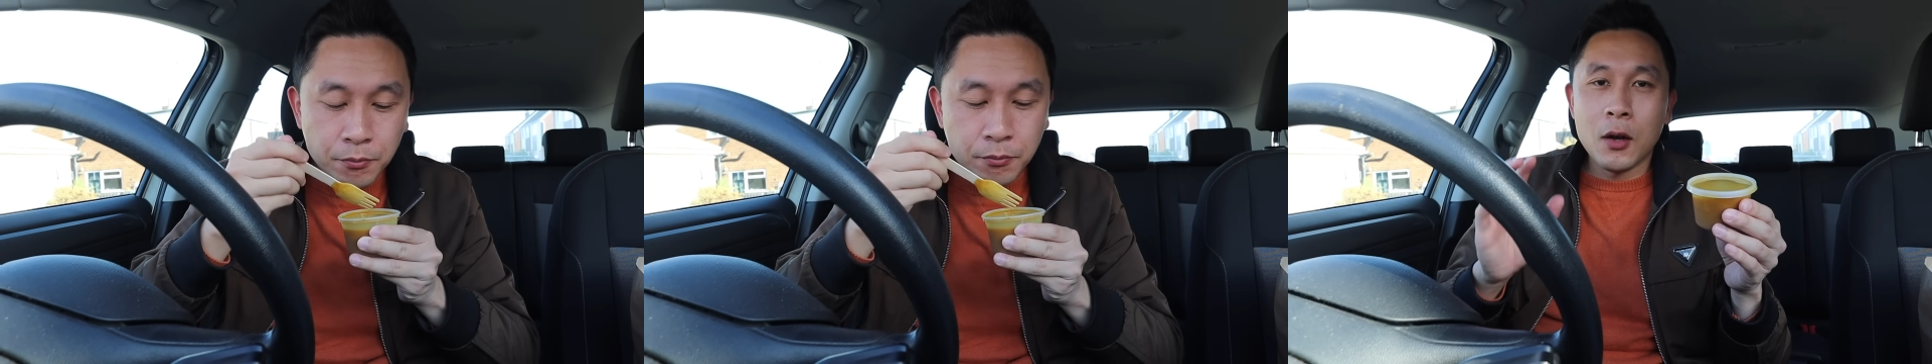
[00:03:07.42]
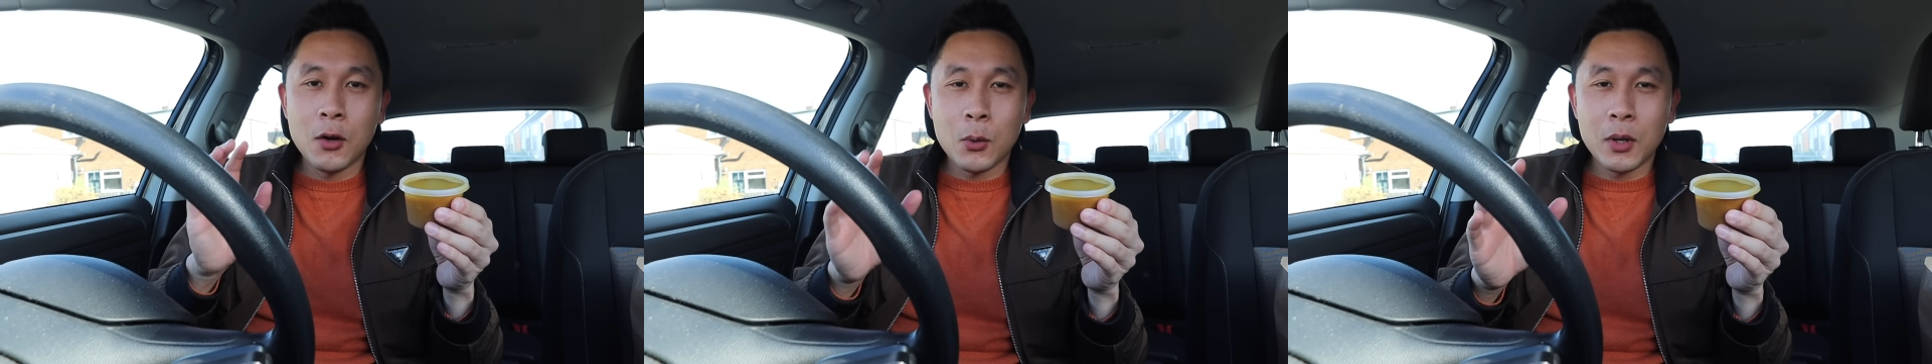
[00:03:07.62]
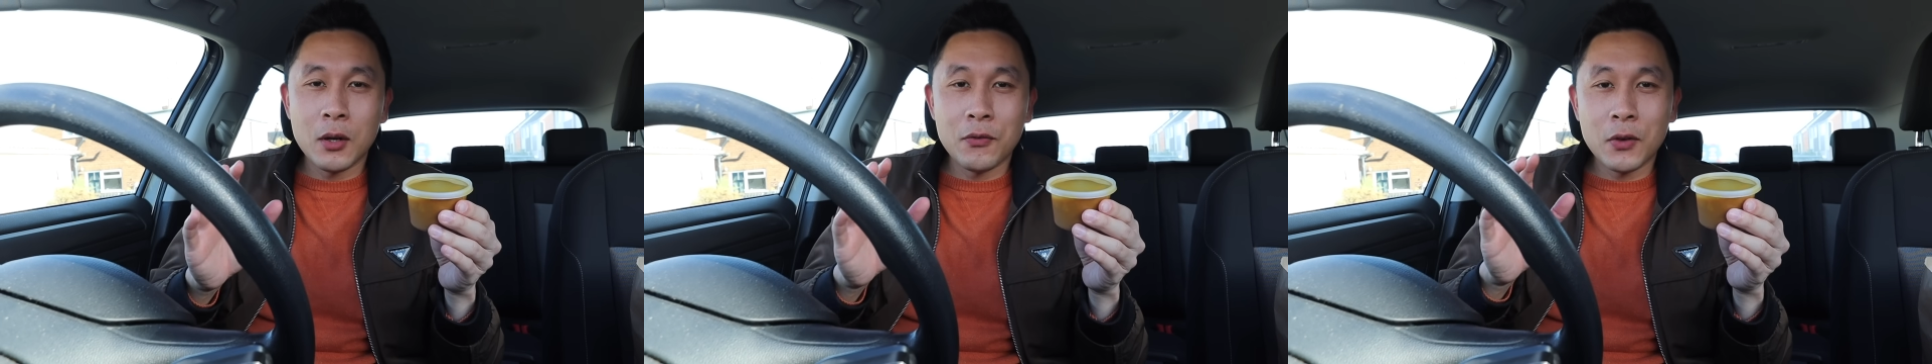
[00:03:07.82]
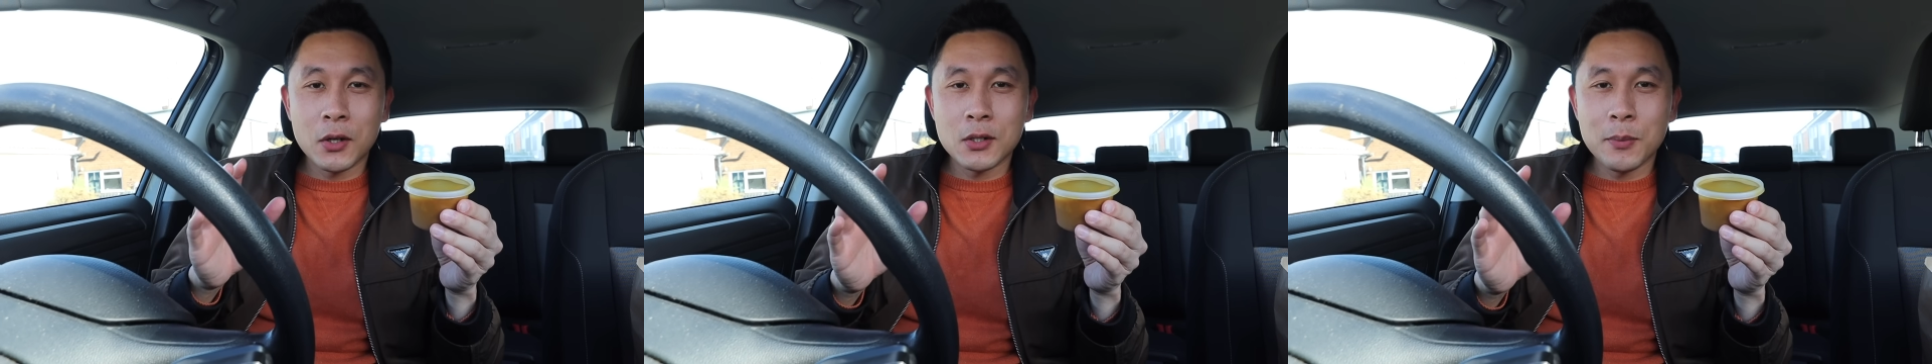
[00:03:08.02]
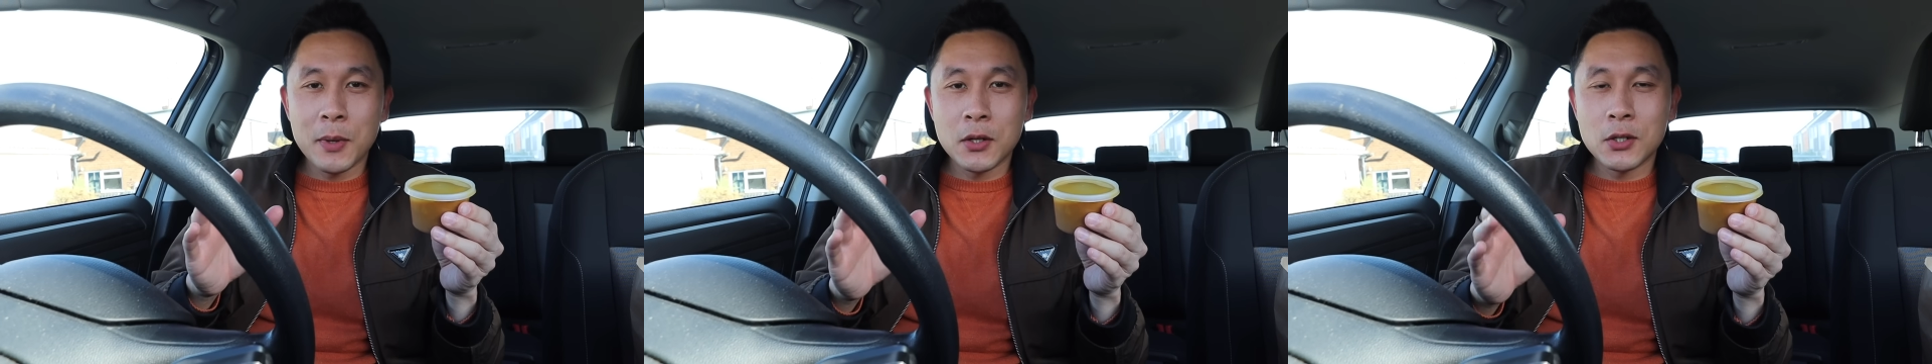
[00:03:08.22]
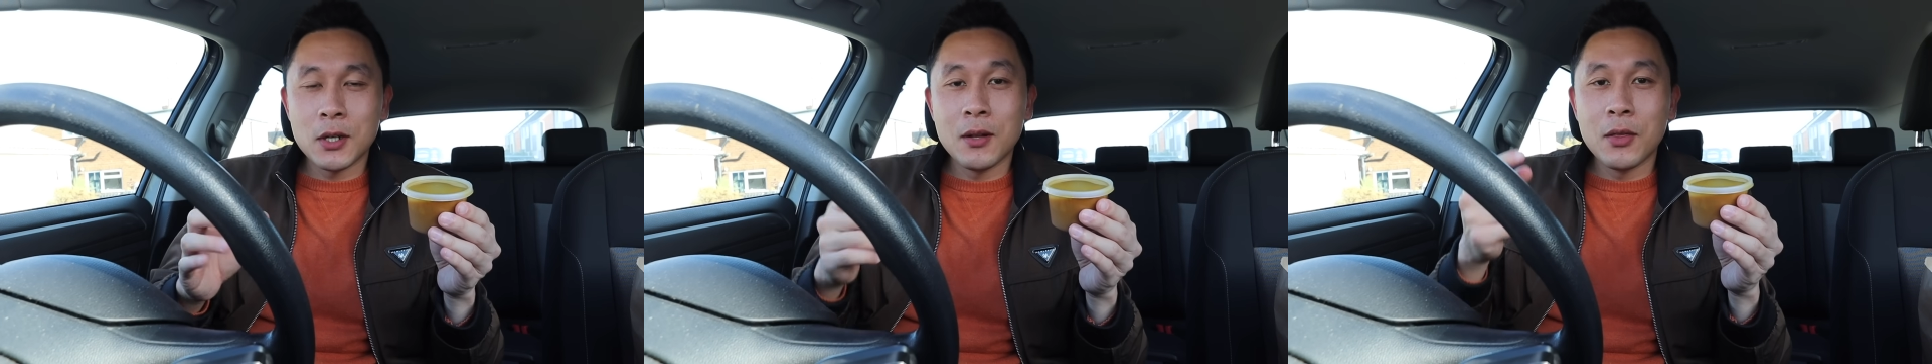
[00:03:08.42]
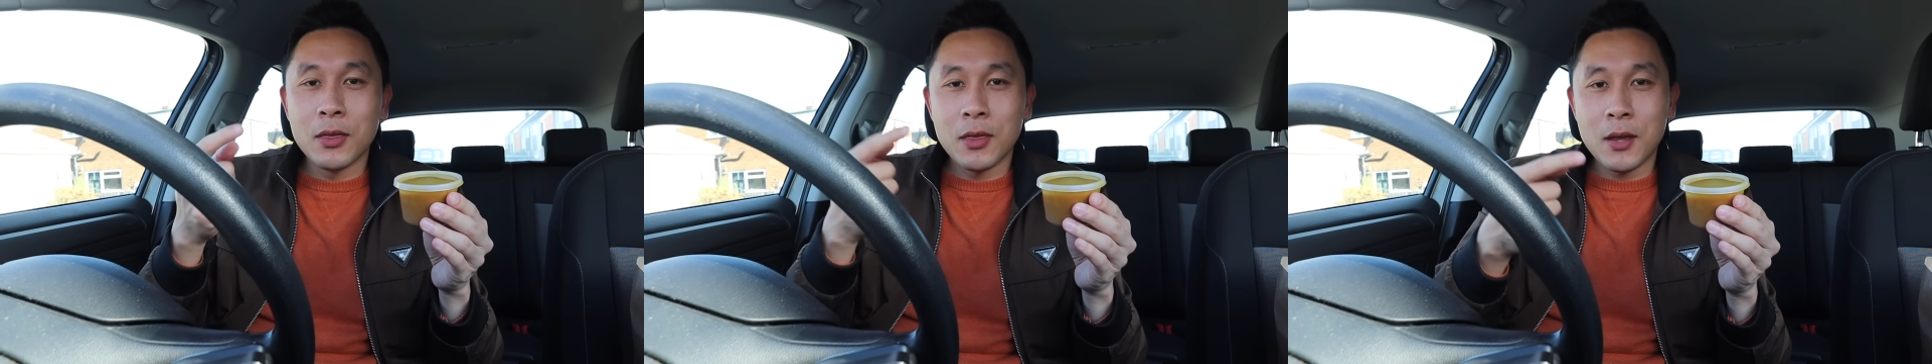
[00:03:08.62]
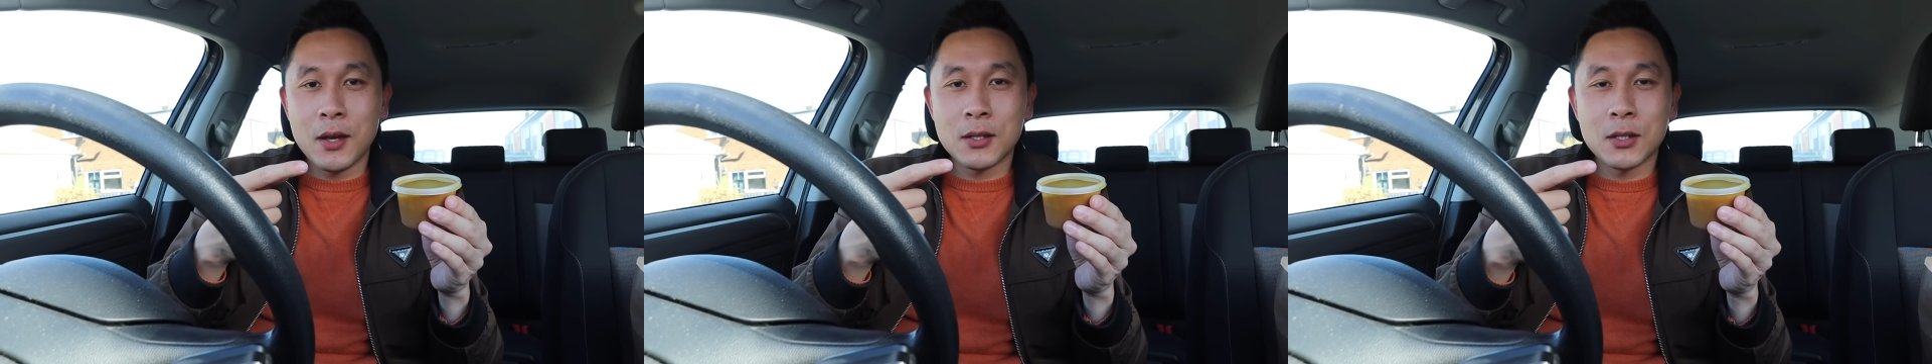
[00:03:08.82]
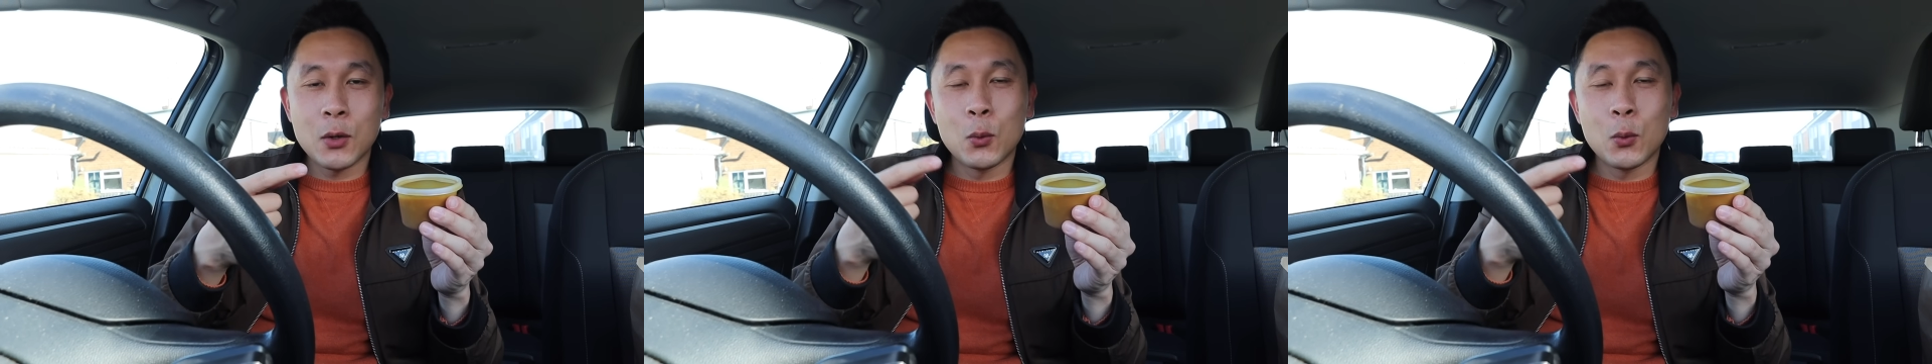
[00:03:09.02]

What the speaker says: Oh, and I forgot to mention, this